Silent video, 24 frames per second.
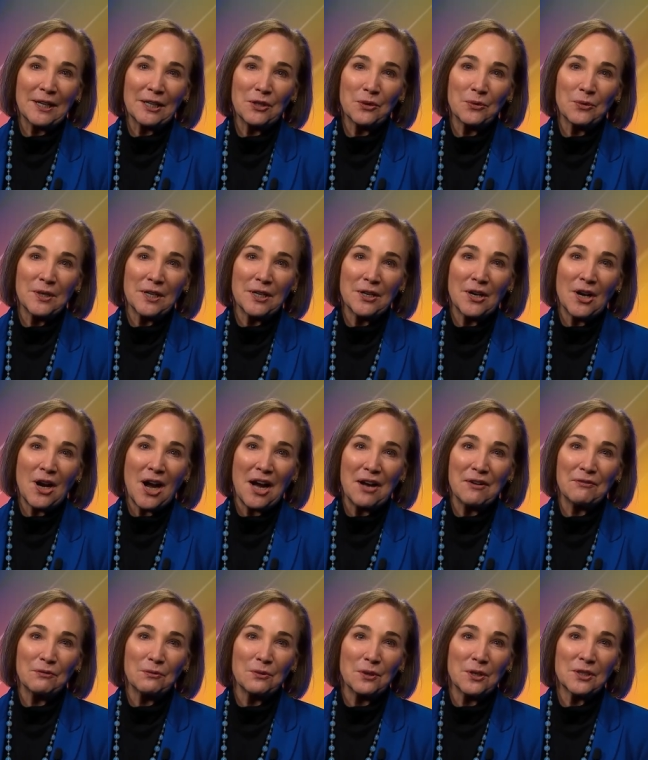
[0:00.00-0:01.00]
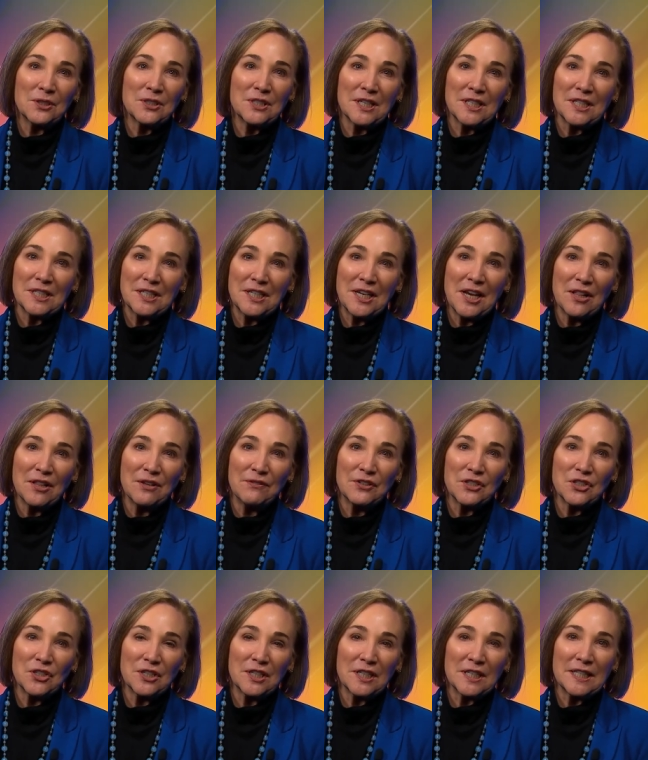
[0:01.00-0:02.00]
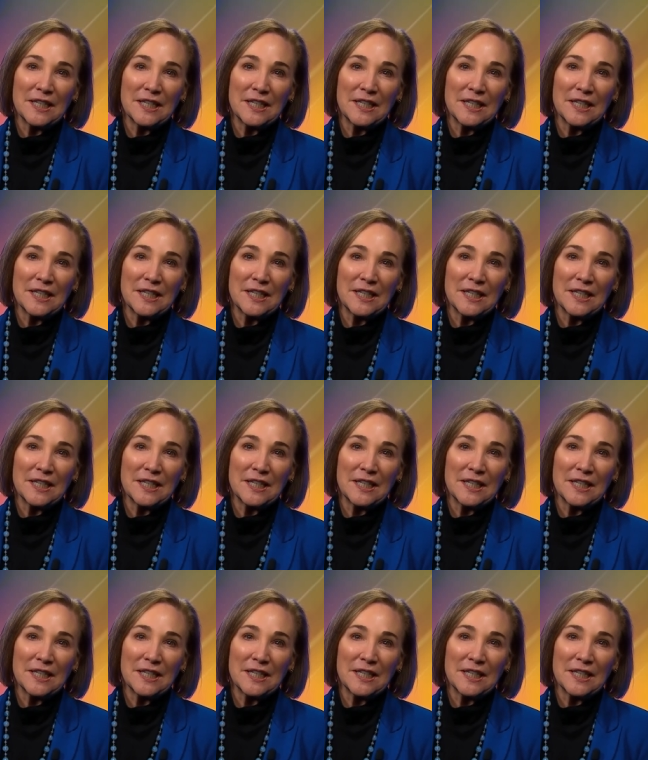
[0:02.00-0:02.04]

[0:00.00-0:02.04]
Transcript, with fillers: my career, I've worked as a television